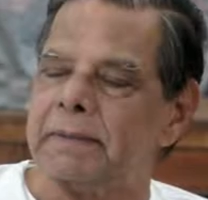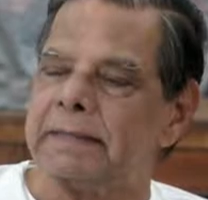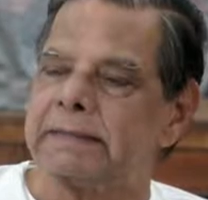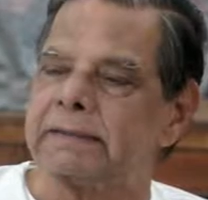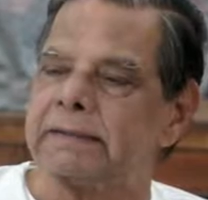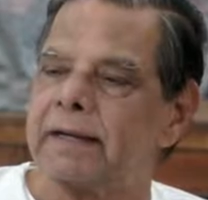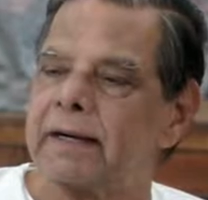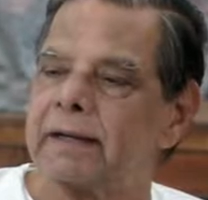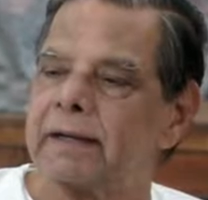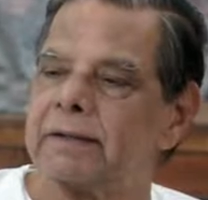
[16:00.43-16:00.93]

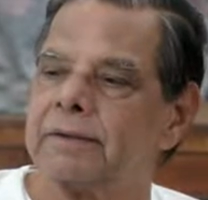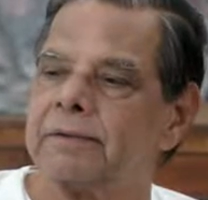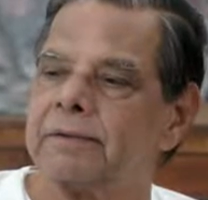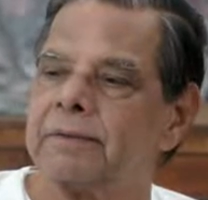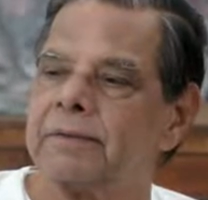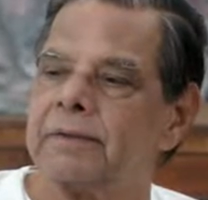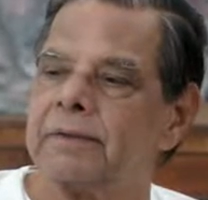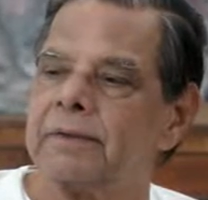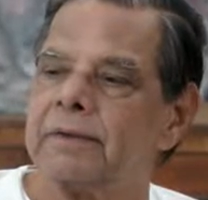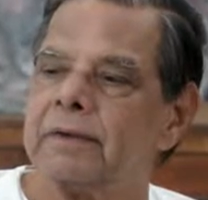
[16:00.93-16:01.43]
means that
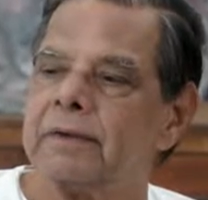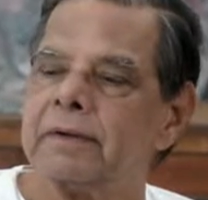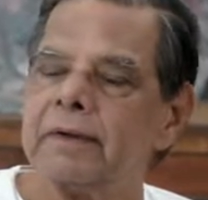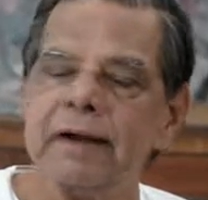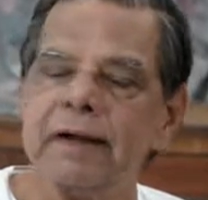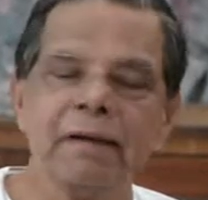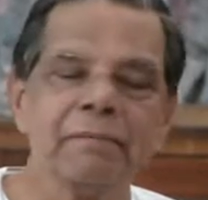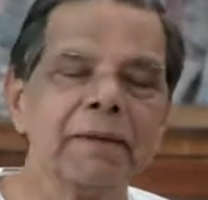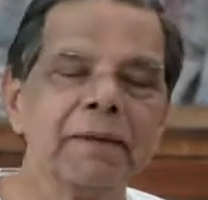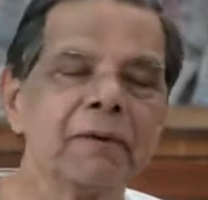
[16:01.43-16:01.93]

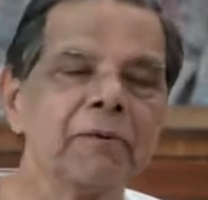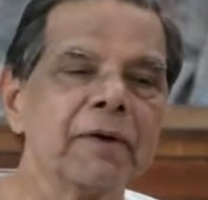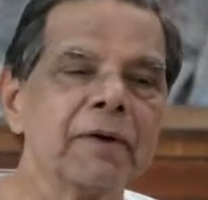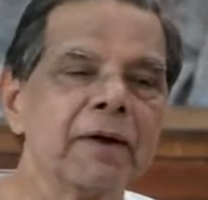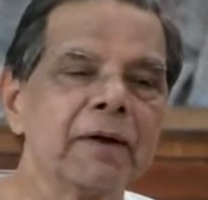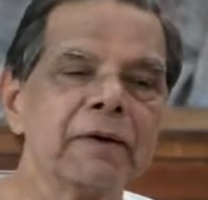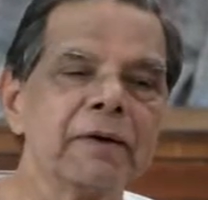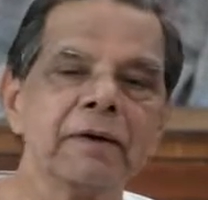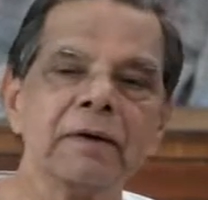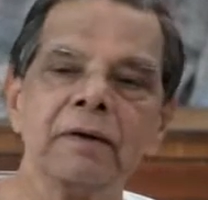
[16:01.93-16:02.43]
in
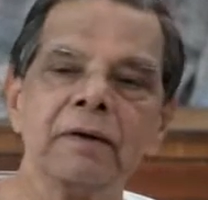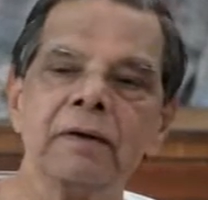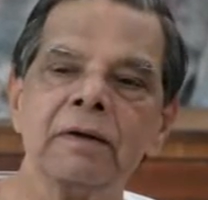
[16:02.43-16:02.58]
between